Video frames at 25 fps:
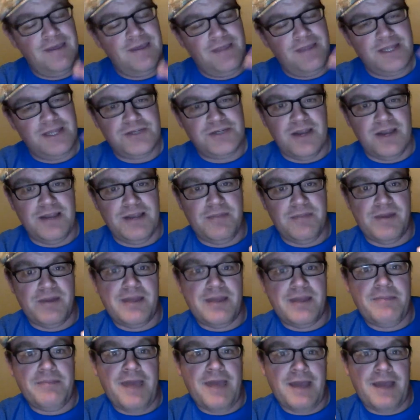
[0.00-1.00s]
They tried to
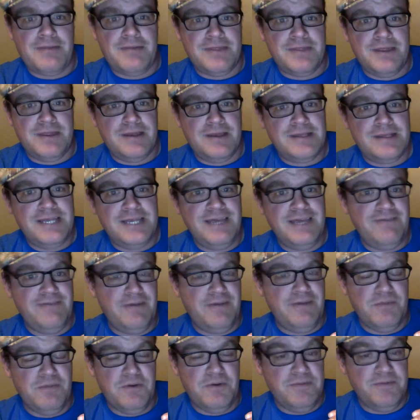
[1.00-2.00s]
bring it back with a
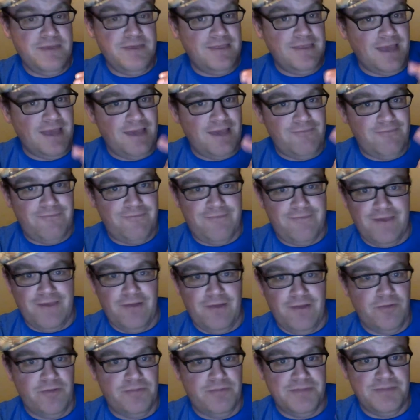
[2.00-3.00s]
TV movie that
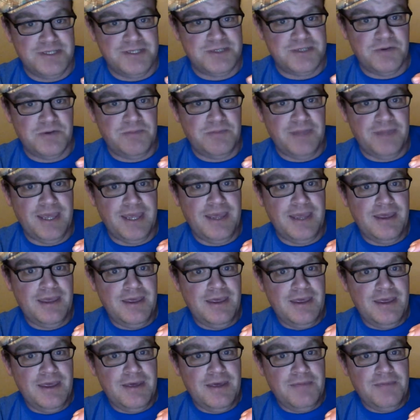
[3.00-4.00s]
failed miserably.
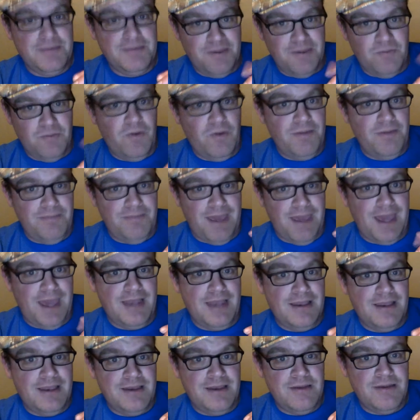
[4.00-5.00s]
But then one
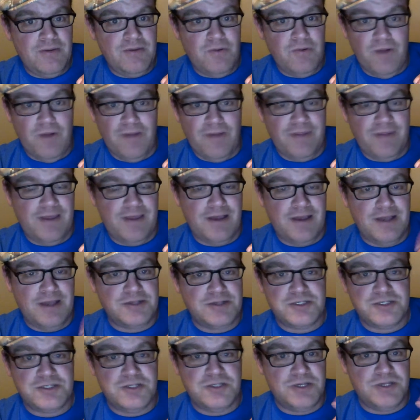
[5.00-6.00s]
man, who I think
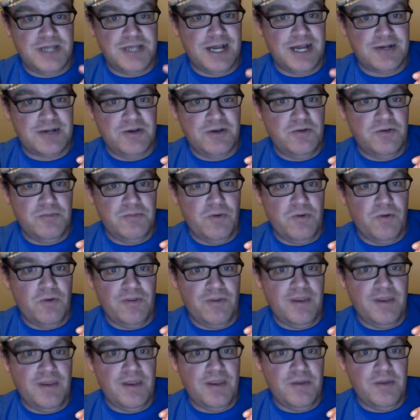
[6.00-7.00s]
understood Doctor Who more
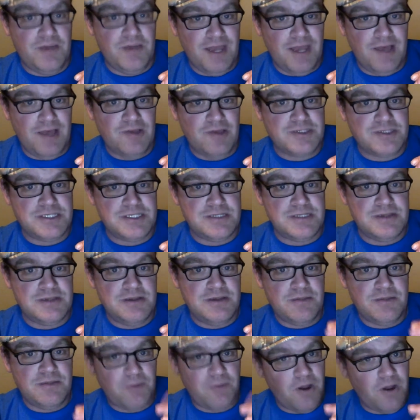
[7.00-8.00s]
than anyone else,
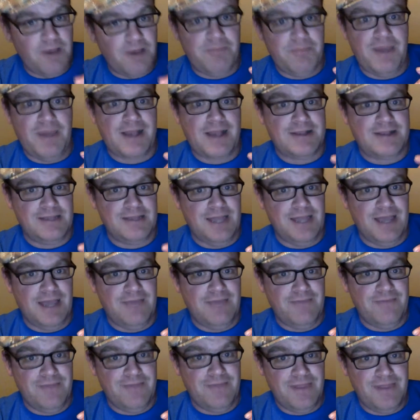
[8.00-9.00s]
brought it back to
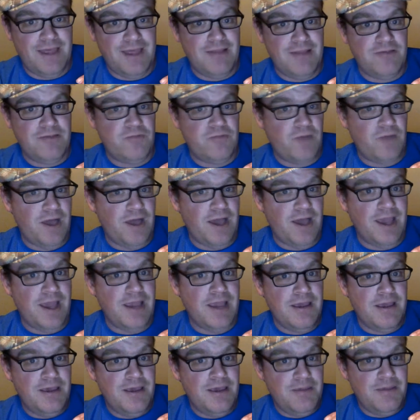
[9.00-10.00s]
life, and that is
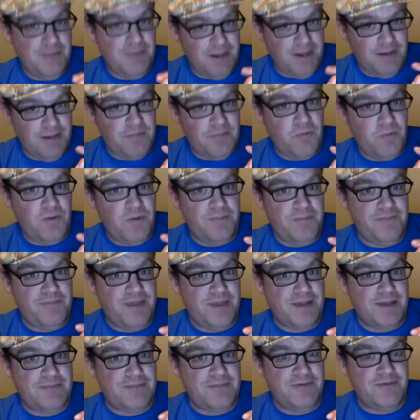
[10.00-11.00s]
why my number one
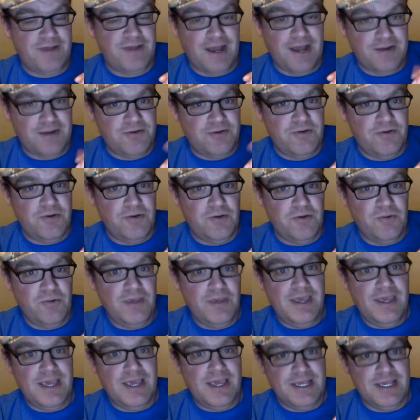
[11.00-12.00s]
pick for Doctor Who
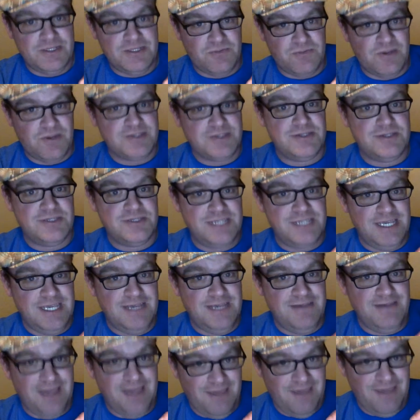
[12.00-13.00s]
is Russell
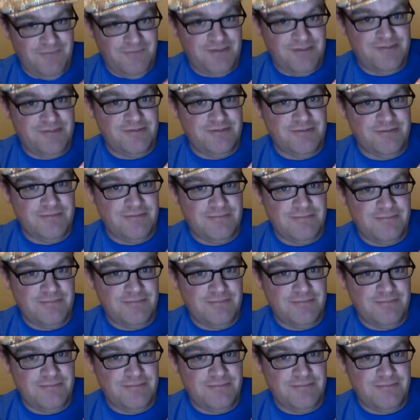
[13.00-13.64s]
T. Davis.